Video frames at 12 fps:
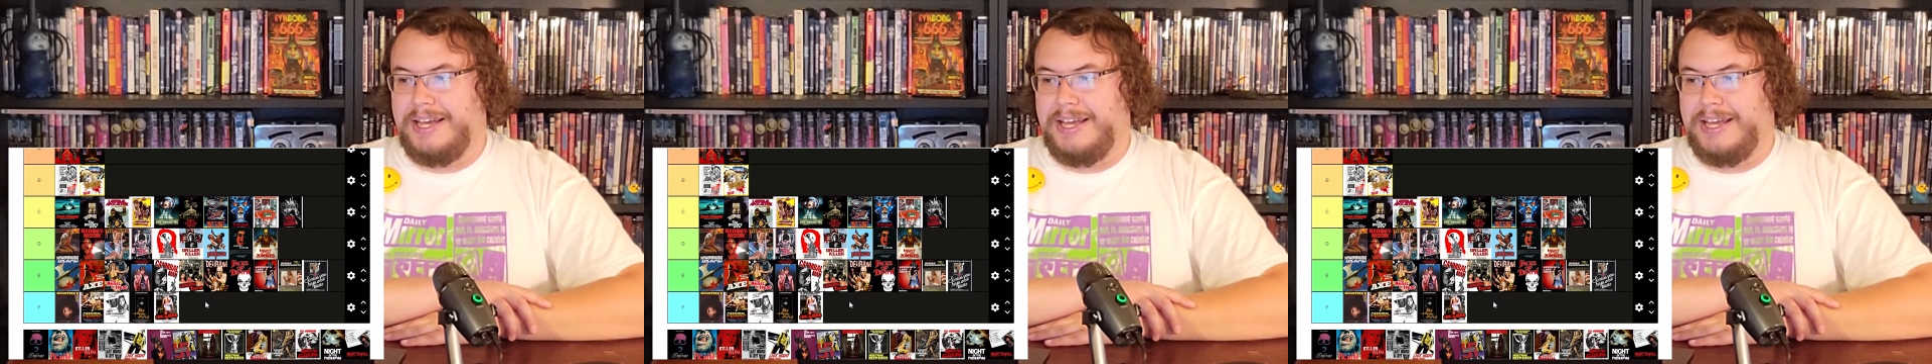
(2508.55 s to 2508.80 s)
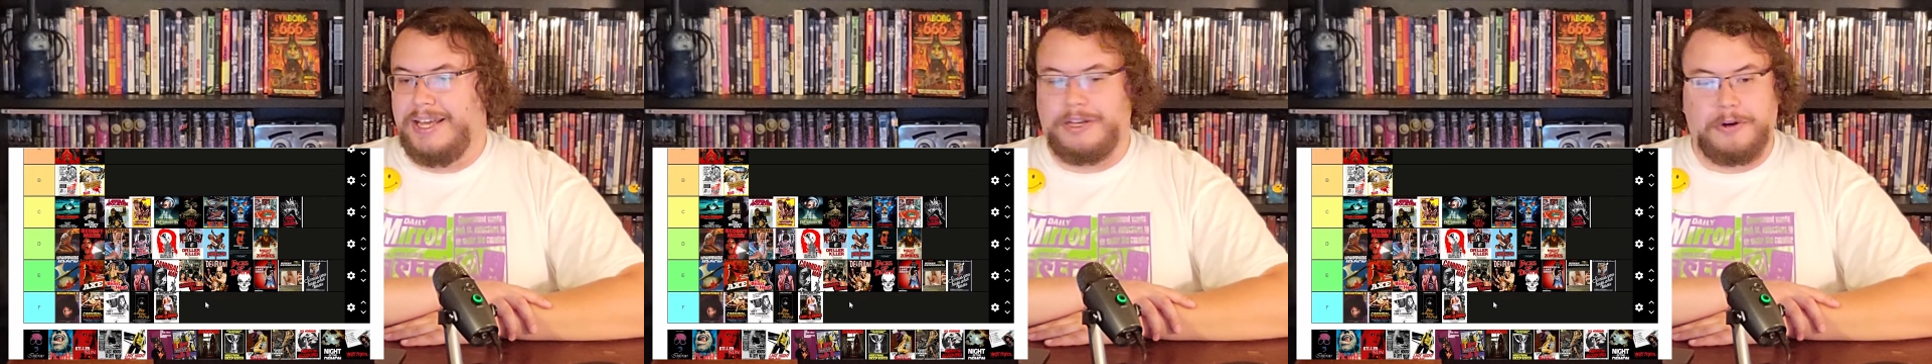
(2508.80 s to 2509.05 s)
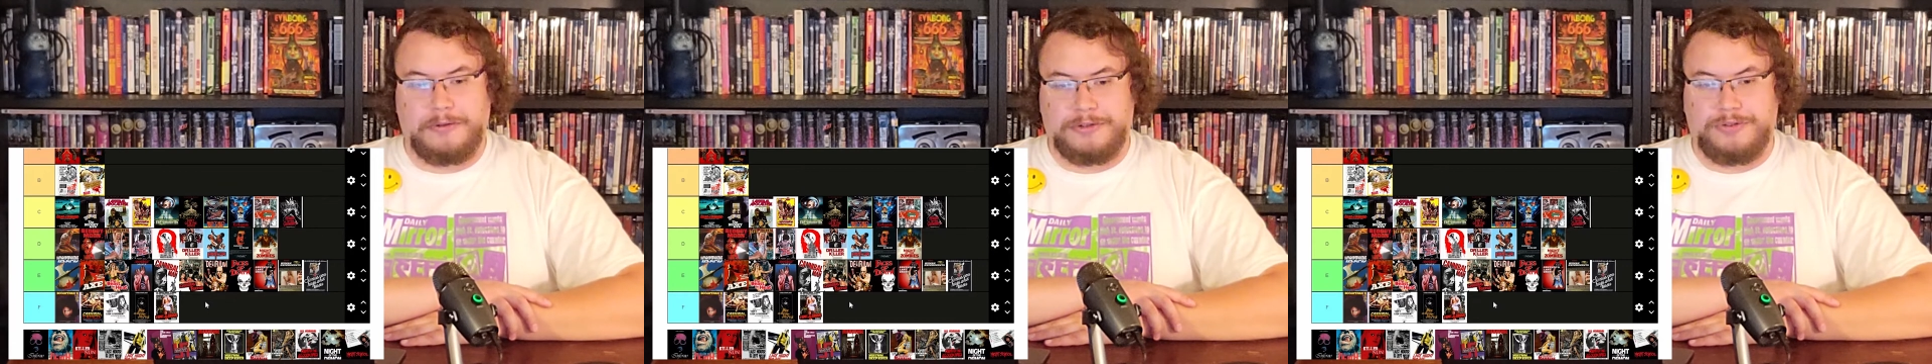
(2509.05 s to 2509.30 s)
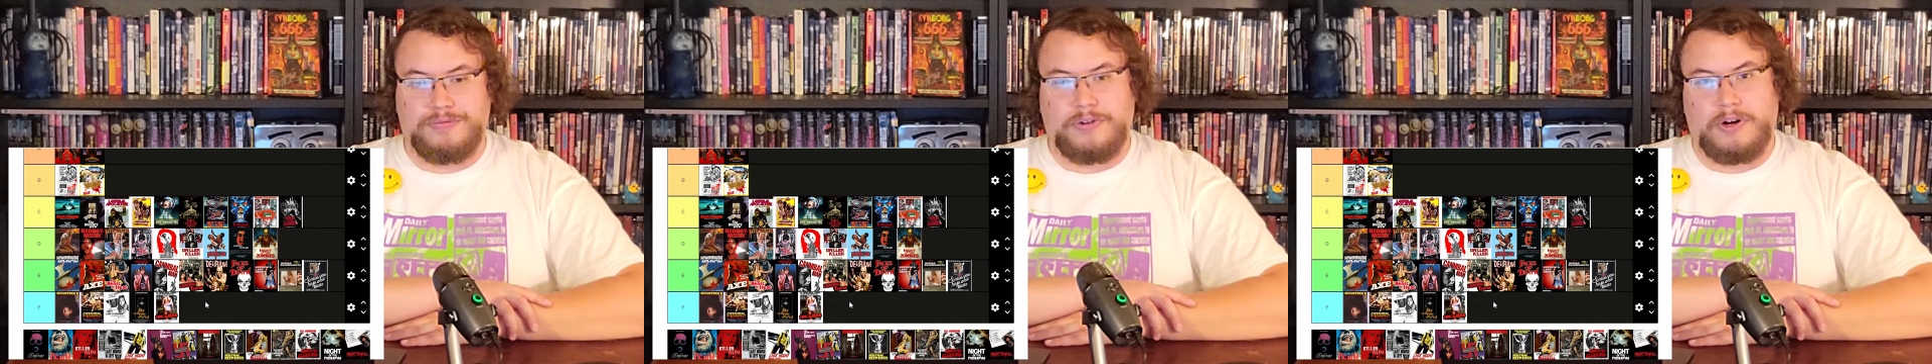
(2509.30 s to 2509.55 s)
it goes
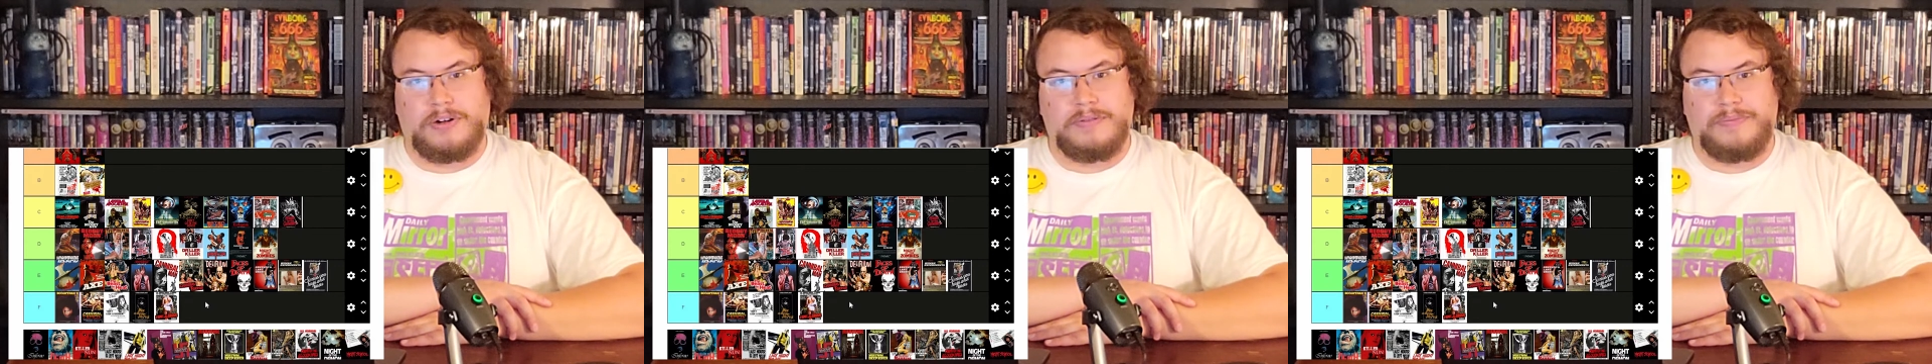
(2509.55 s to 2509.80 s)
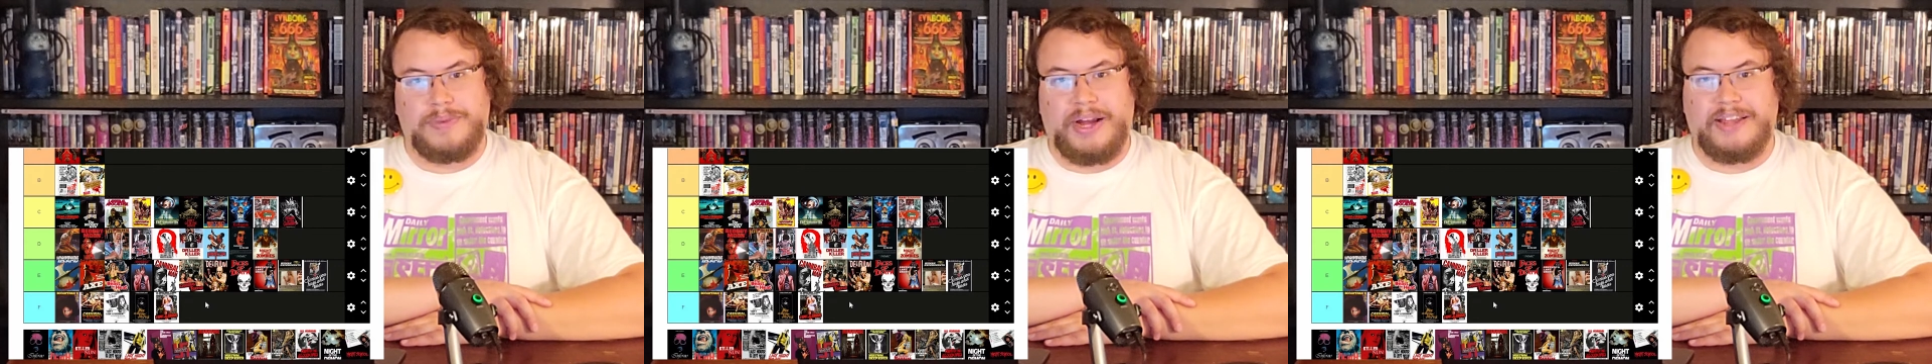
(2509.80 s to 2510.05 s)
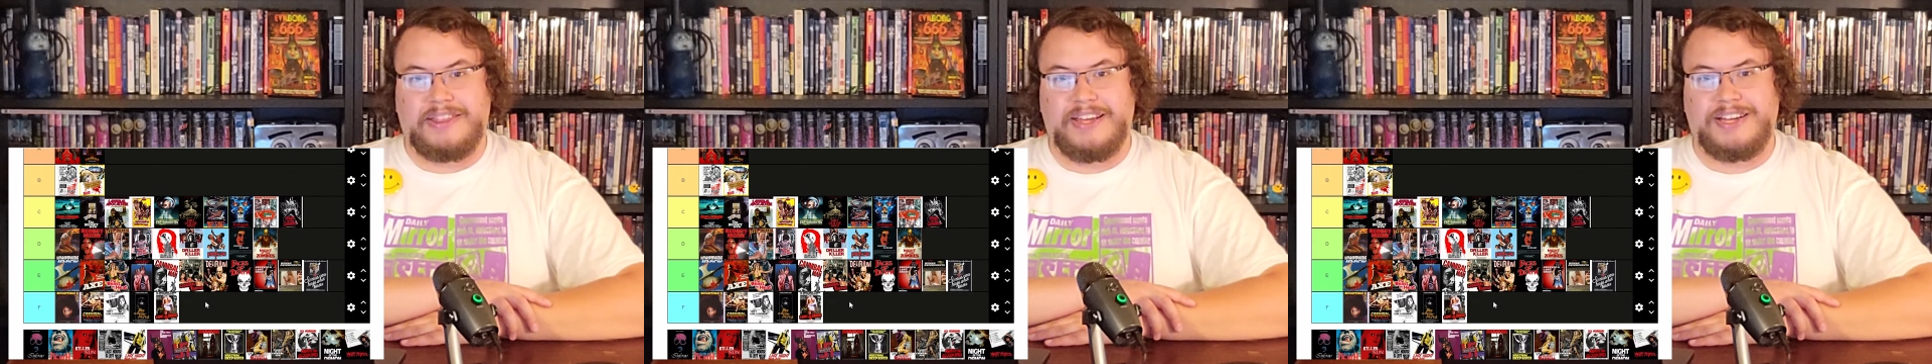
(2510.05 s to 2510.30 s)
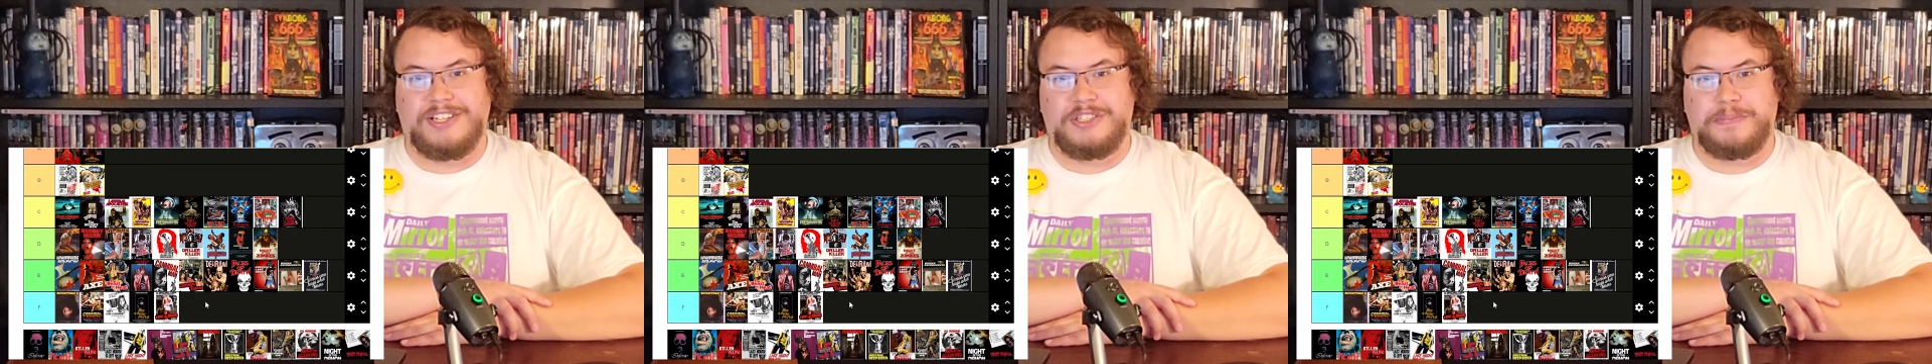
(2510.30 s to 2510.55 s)
too far. I
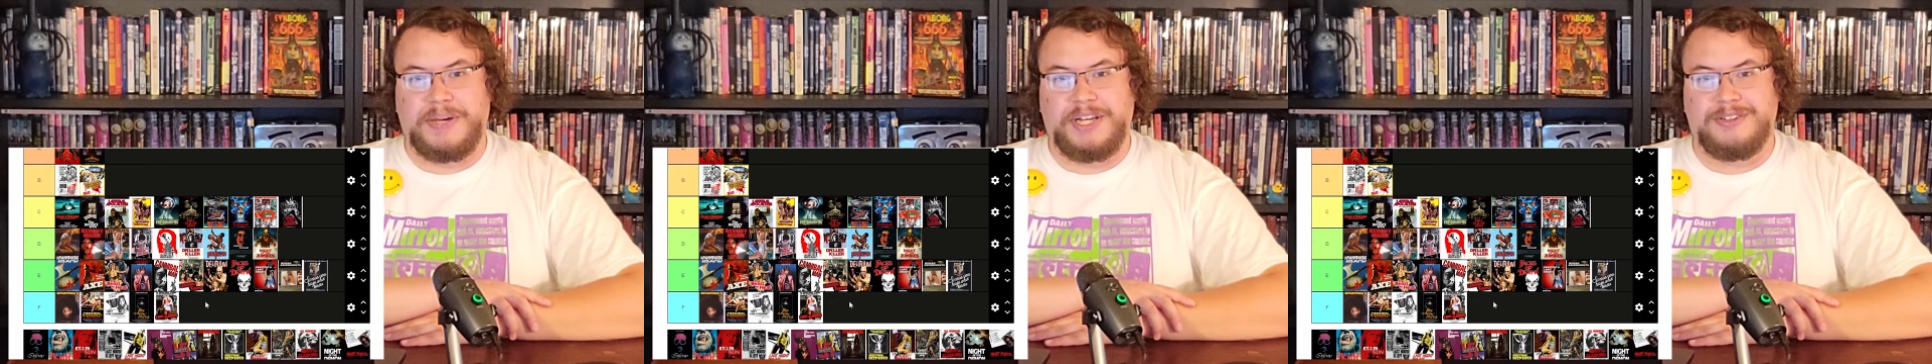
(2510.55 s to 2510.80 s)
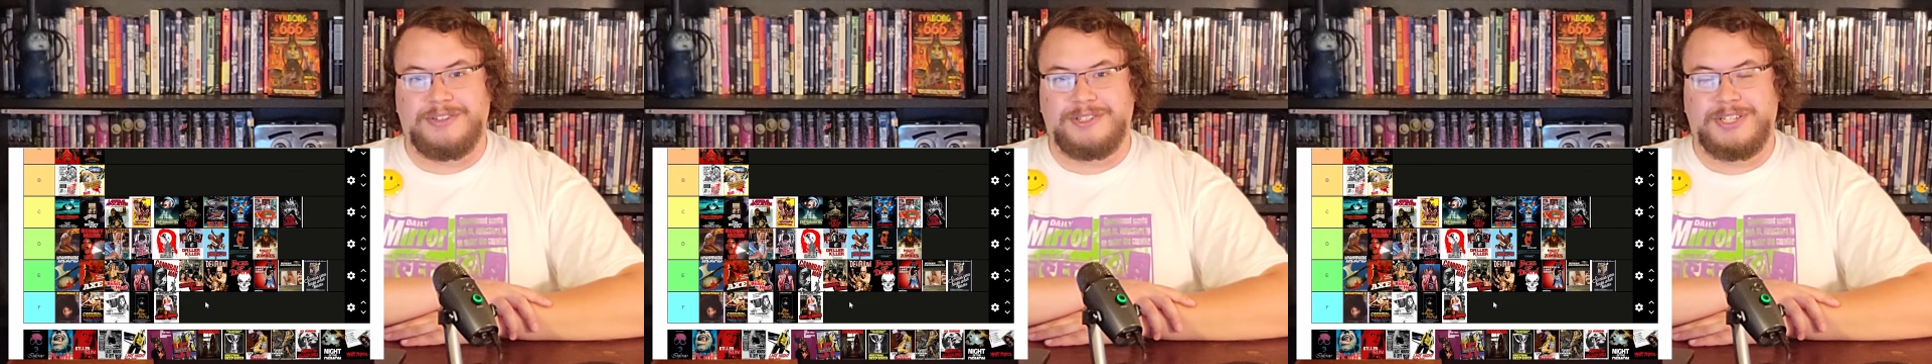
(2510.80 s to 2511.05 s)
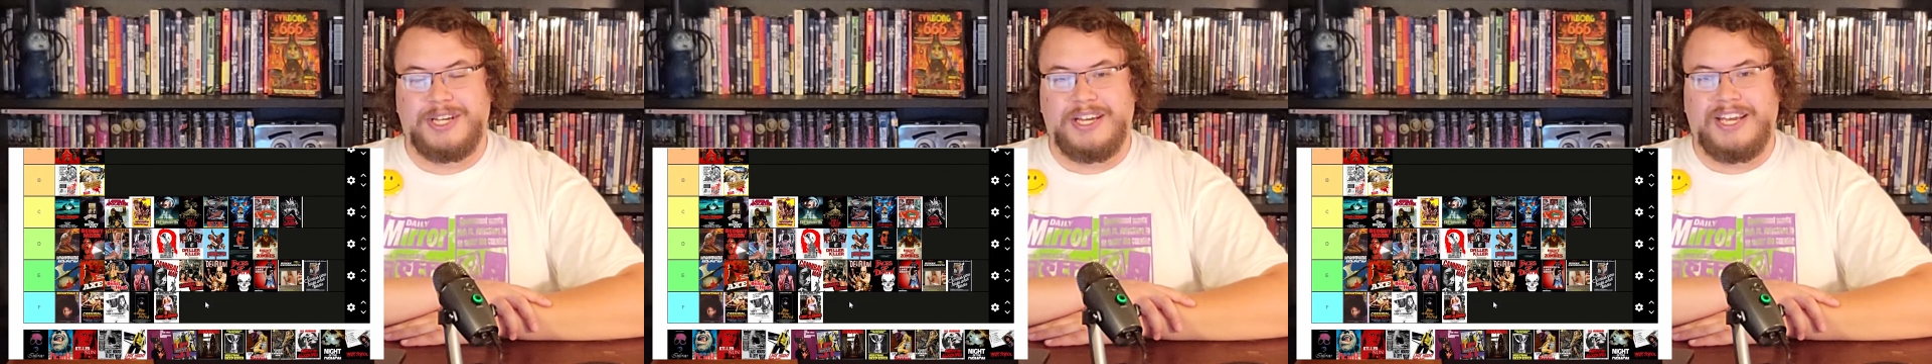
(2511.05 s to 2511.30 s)
think it spins